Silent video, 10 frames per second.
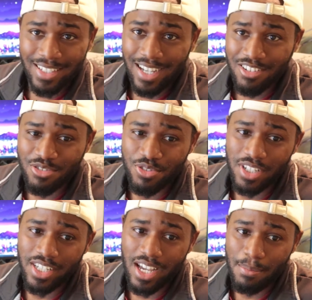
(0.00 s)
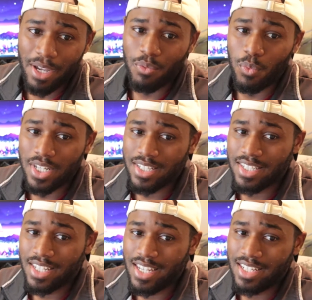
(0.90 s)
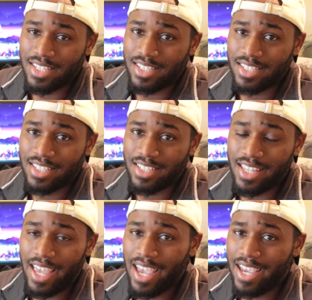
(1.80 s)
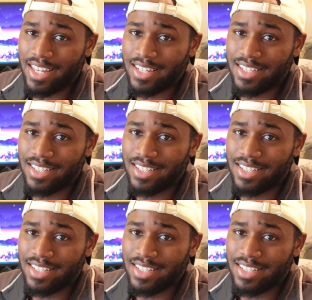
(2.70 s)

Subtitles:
I was really at my wit's end. And,